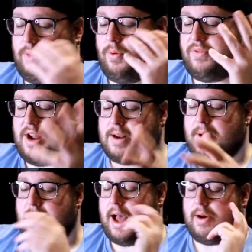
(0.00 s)
we've talked
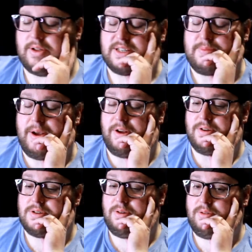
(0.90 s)
about how it
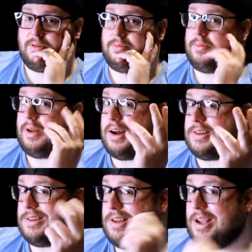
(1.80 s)
smells. How does
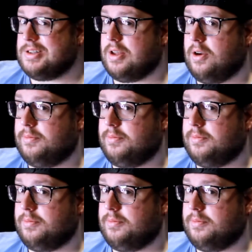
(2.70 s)
it taste though?